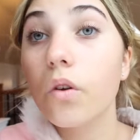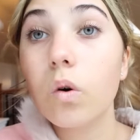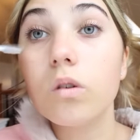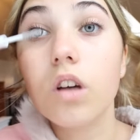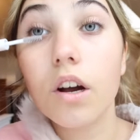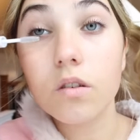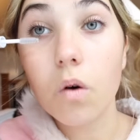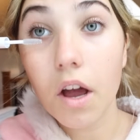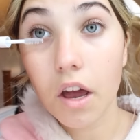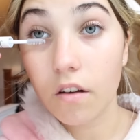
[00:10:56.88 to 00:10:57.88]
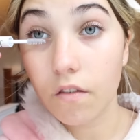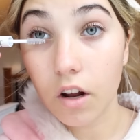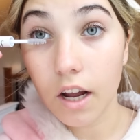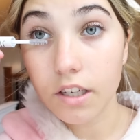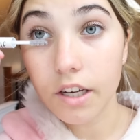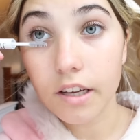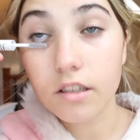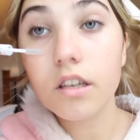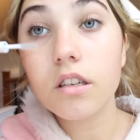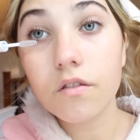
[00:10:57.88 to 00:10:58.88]
Also, it's quite good for your
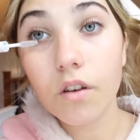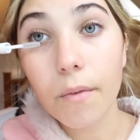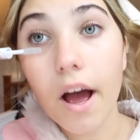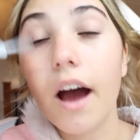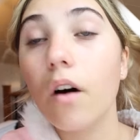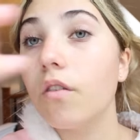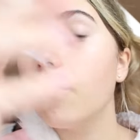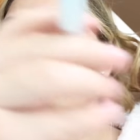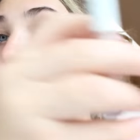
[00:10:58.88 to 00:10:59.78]
lashes. This is from e l f,